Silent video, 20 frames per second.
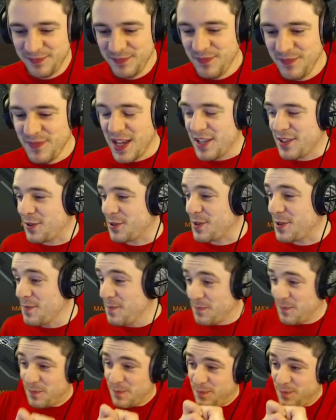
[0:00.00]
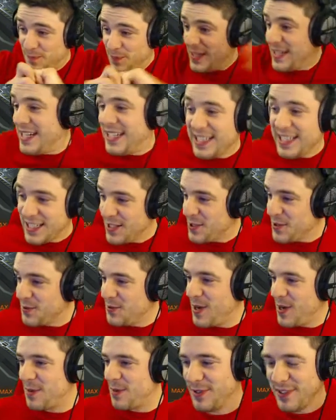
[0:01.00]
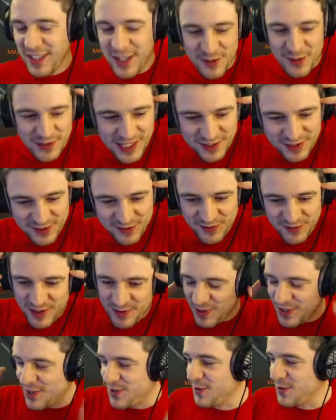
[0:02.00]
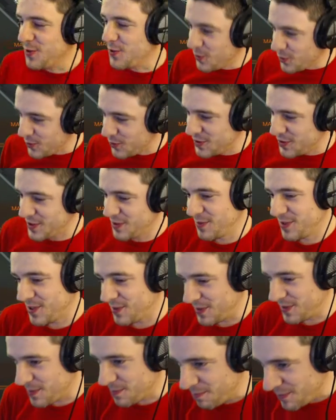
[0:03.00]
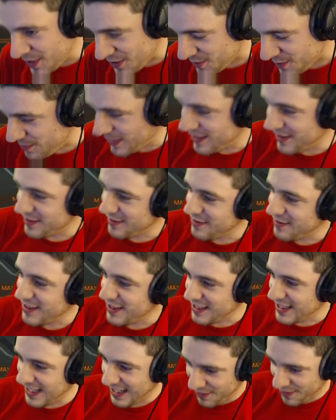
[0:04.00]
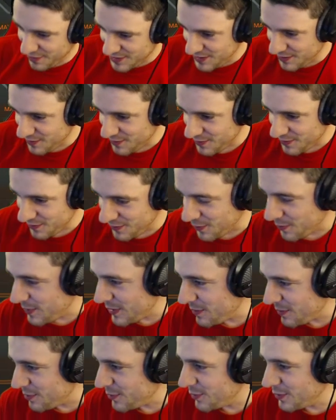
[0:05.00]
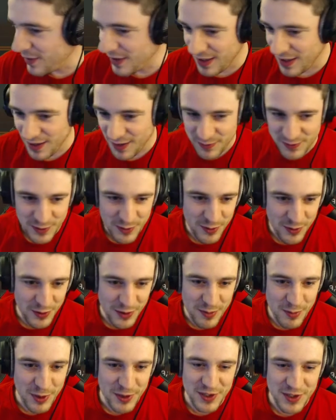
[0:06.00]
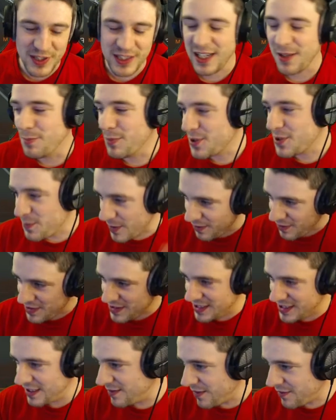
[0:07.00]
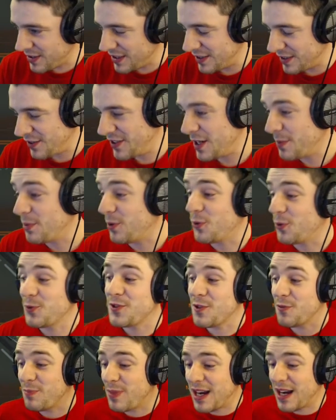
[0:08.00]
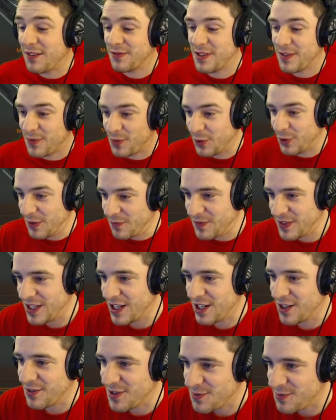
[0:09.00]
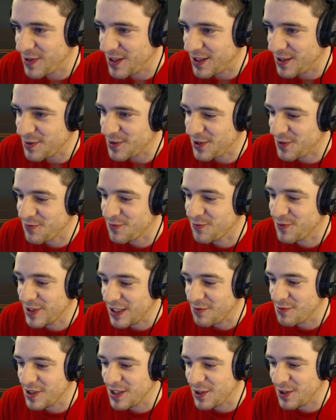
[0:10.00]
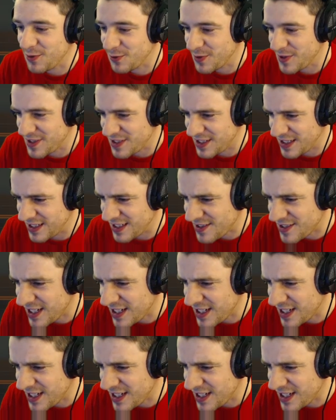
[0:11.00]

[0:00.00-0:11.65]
So good. Completely new weapon loadout screen, which is awesome. So it's much better clarity for people viewing on the monitor. You can get a much better idea of everything on there, but also better for everyone in VR as well, which is really, really cool to see this.